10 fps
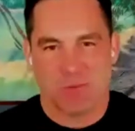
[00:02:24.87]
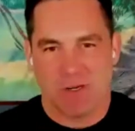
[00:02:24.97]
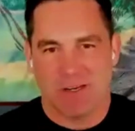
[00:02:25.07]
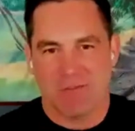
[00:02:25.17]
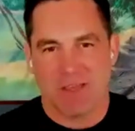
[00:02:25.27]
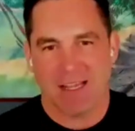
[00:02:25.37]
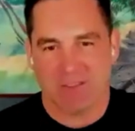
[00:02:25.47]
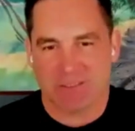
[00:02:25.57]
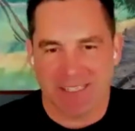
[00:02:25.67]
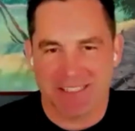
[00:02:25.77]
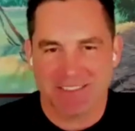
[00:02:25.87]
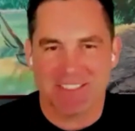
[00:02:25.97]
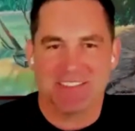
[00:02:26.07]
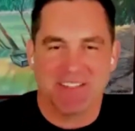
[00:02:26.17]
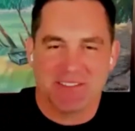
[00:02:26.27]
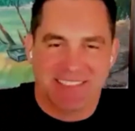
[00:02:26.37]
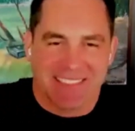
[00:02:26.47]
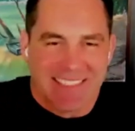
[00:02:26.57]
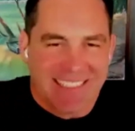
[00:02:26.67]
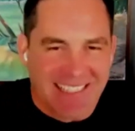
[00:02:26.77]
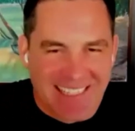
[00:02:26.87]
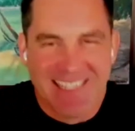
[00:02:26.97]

her run of the house now. So. No, oh,